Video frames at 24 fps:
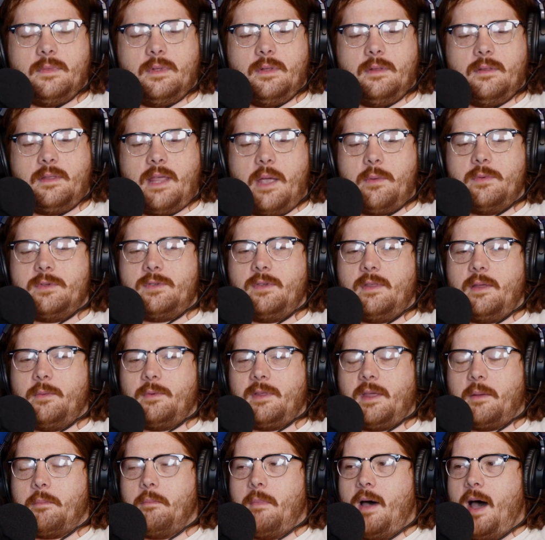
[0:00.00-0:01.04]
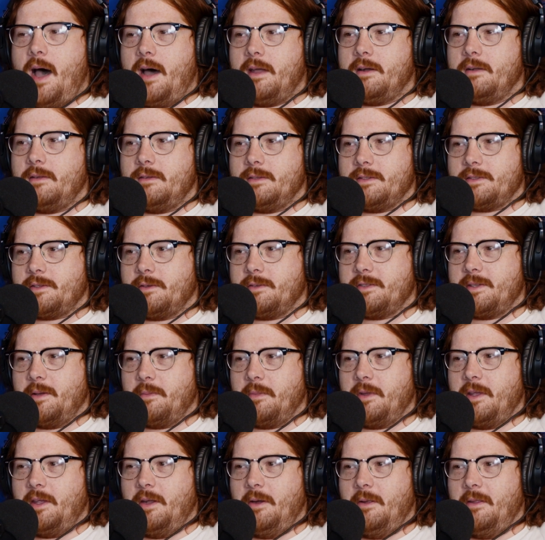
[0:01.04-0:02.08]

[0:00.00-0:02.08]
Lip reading: they would do that with like models or something.